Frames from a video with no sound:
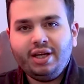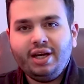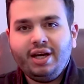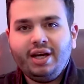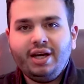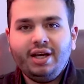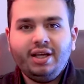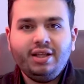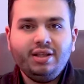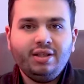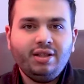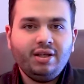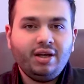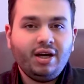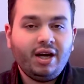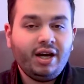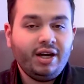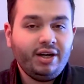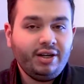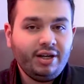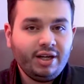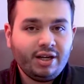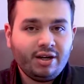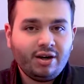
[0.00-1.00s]
And
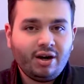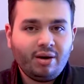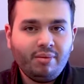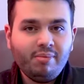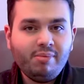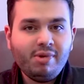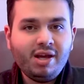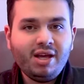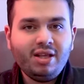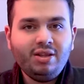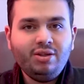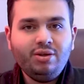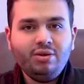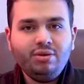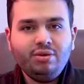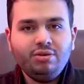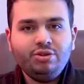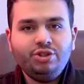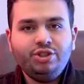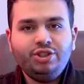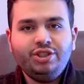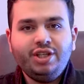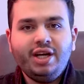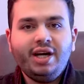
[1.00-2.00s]
I recommend you to
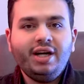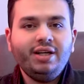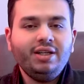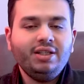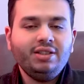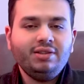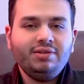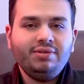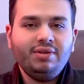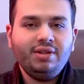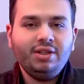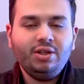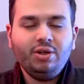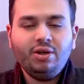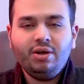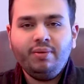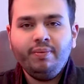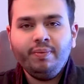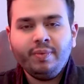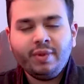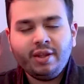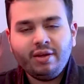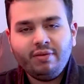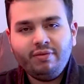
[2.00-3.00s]
share this
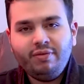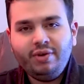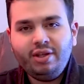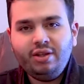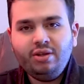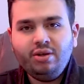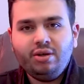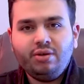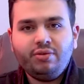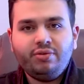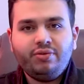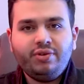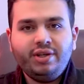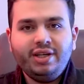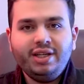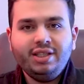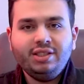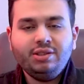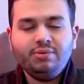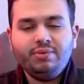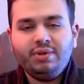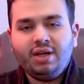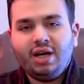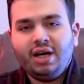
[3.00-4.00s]
video with your
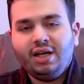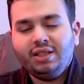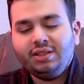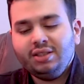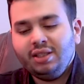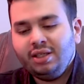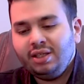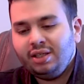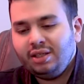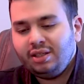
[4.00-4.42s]
friends because